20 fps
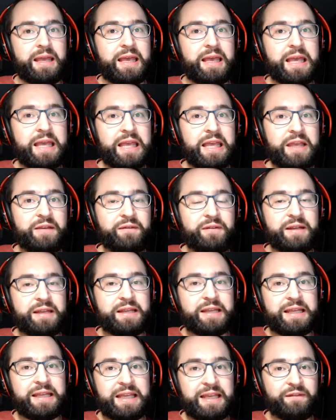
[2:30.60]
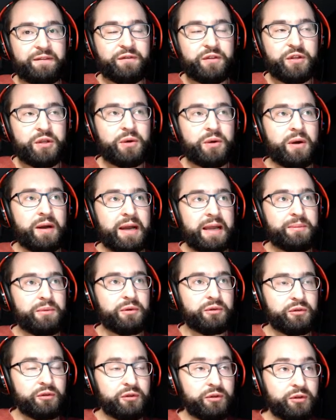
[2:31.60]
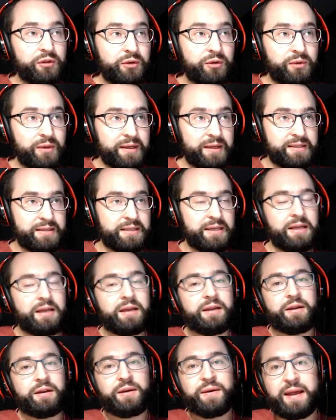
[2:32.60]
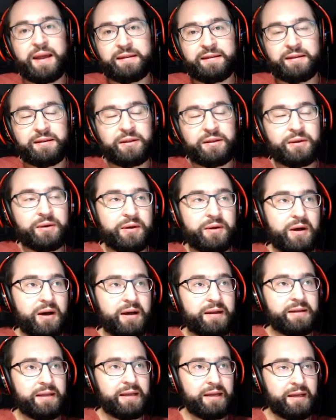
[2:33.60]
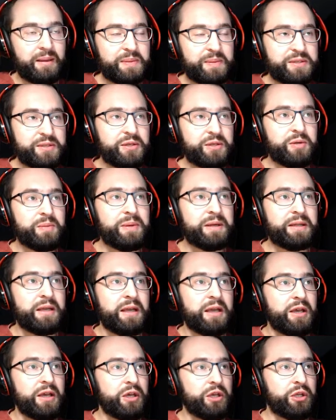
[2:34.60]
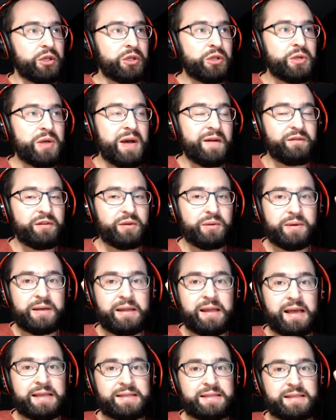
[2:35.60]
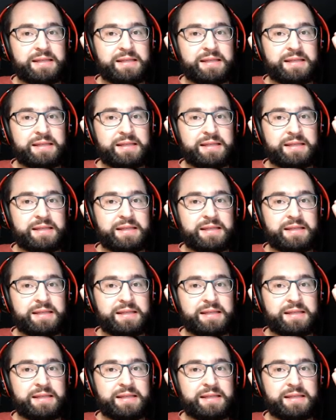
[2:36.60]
Even if you are able to do this, granted, God helps too, but you have to realize the